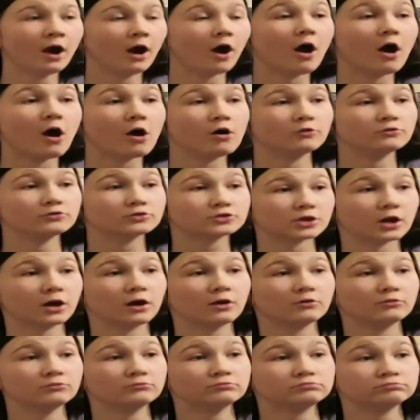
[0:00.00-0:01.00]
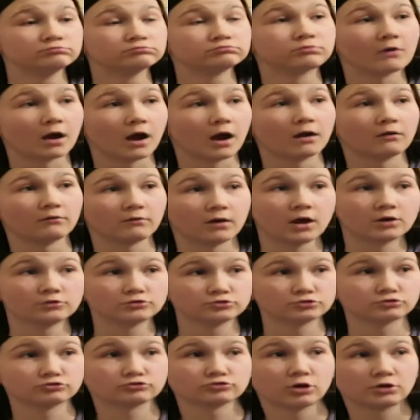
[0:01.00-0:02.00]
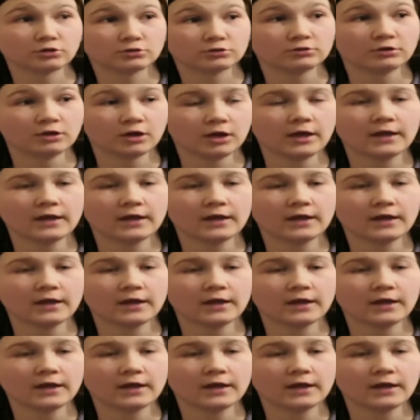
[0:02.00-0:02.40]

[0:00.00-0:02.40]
Oh, so I'll just go.